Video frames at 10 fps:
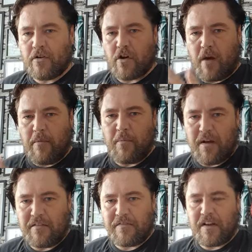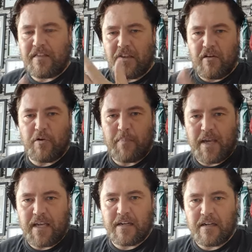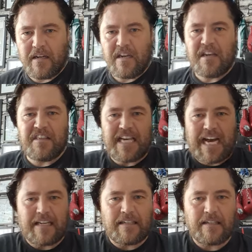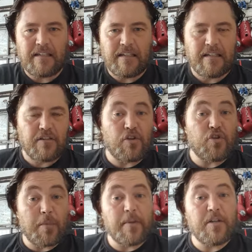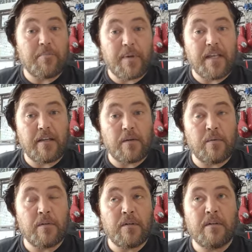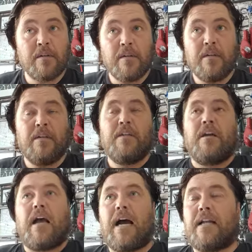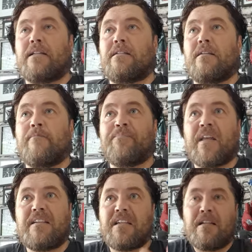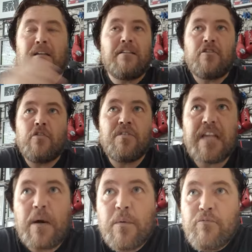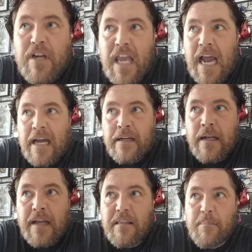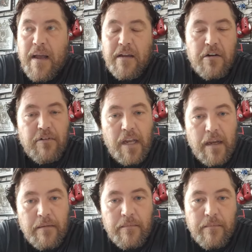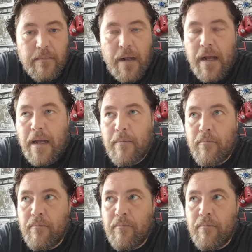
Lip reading: the Commonwealth and the European than the WBU. And listen, there's no doubt Ricky Hatton had the better career. He had